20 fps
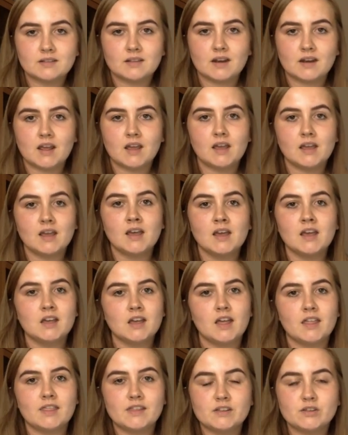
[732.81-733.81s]
it
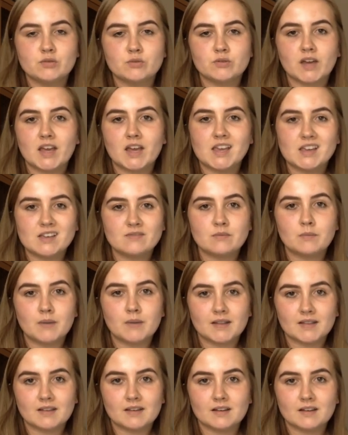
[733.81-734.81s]
and then you'll get even
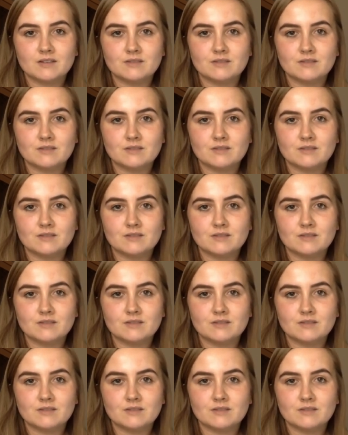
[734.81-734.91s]
better.